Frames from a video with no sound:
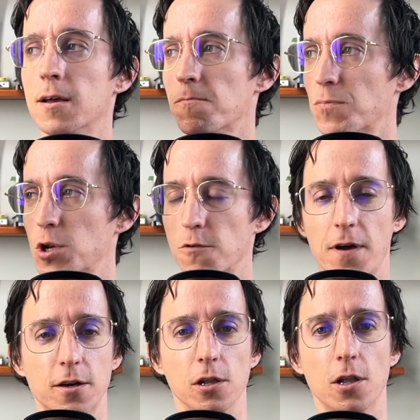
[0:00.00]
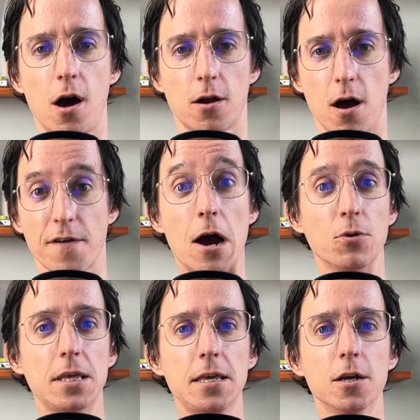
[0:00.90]
if I could lock off out
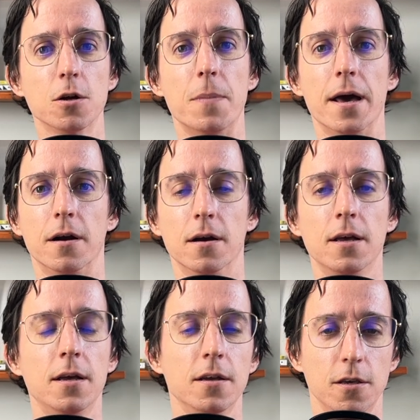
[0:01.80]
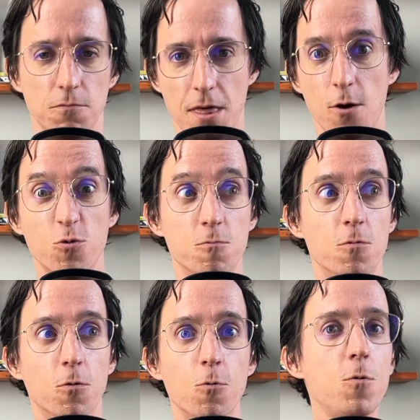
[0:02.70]
here better, that would
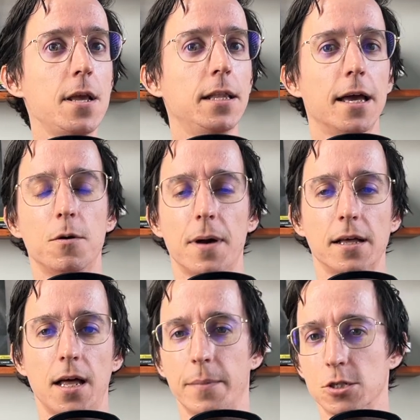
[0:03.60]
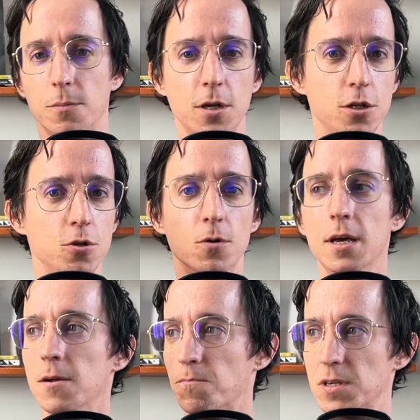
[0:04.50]
really help my climbing. So I'm going to do
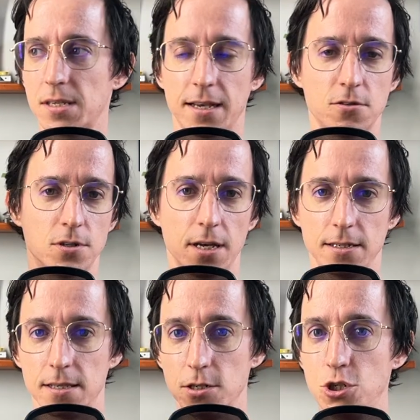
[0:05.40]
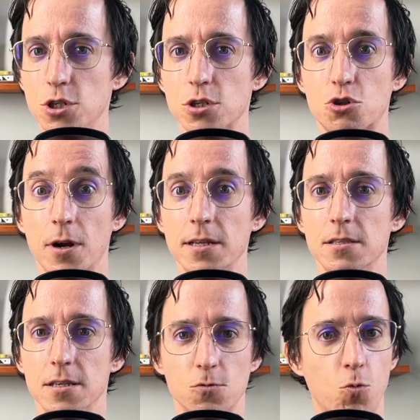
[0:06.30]
this exercise that just trains
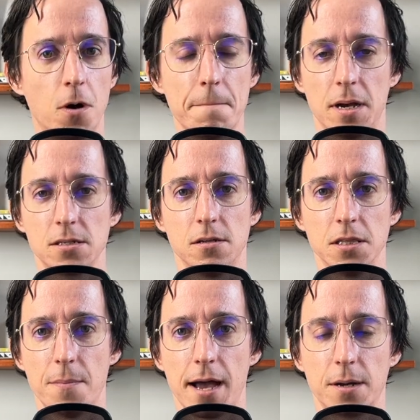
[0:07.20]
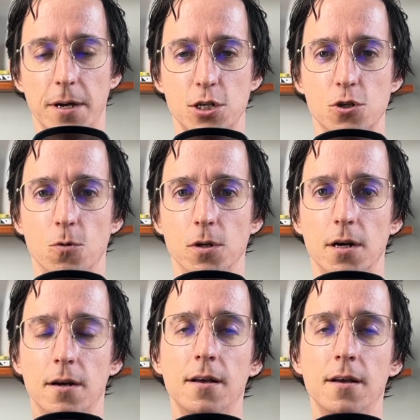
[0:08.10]
this one muscle on the back of my shoulder.